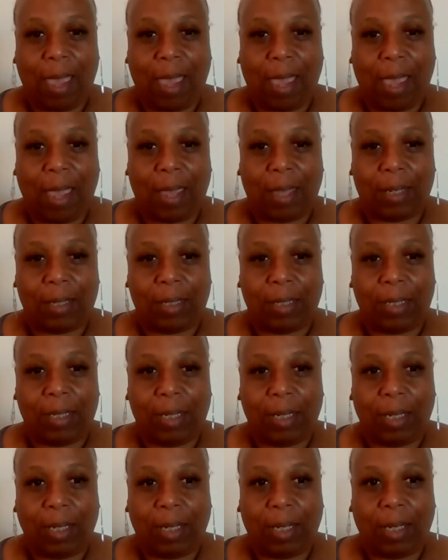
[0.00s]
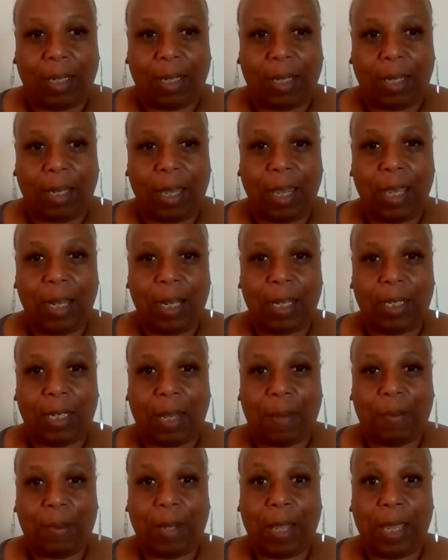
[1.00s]
And it is
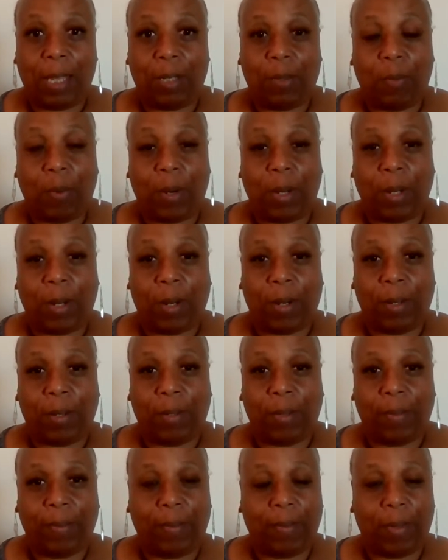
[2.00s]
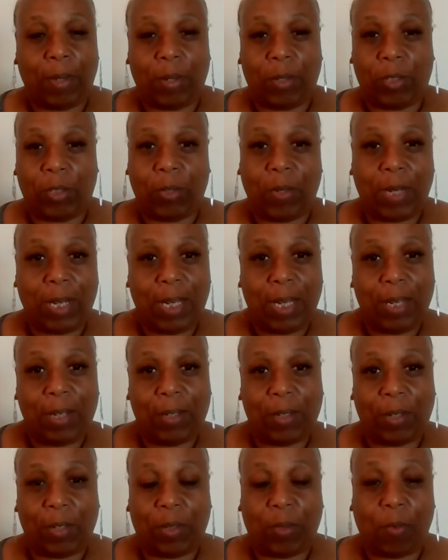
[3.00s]
a place where there's
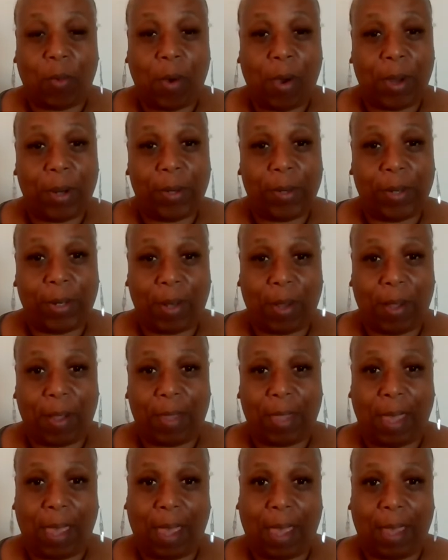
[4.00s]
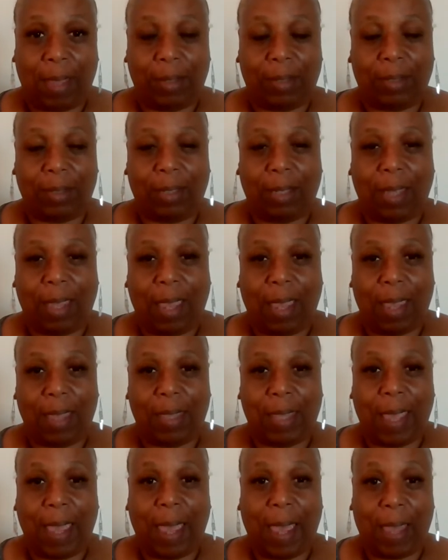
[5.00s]
trees and there's water and all that.
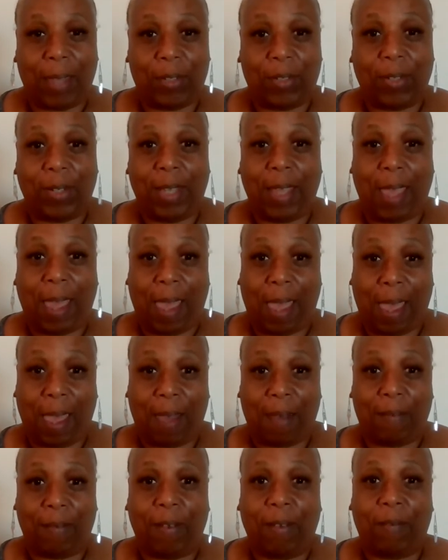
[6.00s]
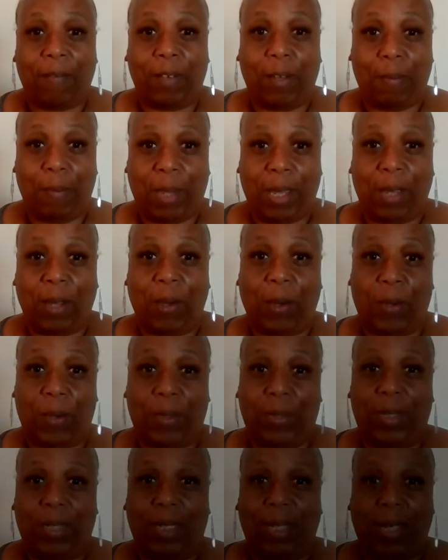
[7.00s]
And they actually have
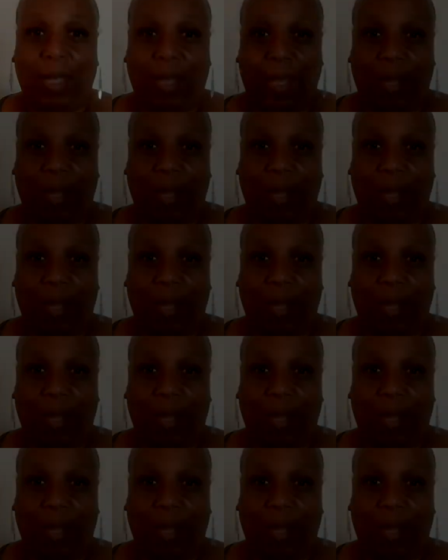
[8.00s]
flamingos